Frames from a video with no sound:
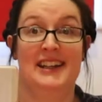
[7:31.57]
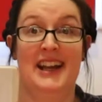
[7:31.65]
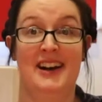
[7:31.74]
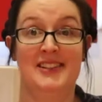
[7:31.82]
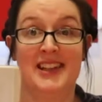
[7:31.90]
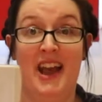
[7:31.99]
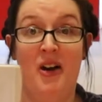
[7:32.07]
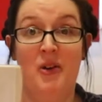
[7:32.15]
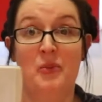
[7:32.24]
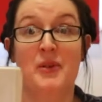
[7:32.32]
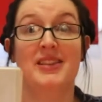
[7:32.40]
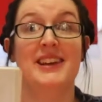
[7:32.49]
now to get
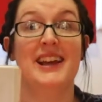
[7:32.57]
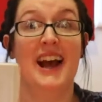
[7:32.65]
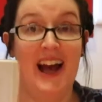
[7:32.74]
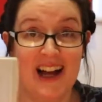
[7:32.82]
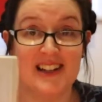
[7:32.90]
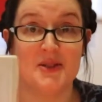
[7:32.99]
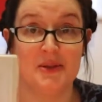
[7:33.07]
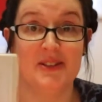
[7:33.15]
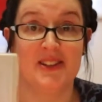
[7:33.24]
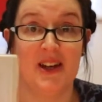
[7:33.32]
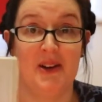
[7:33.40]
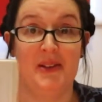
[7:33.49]
on with the actual
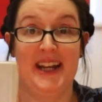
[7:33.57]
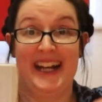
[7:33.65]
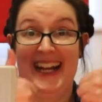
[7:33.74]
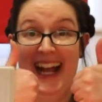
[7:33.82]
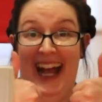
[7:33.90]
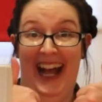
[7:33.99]
sewing.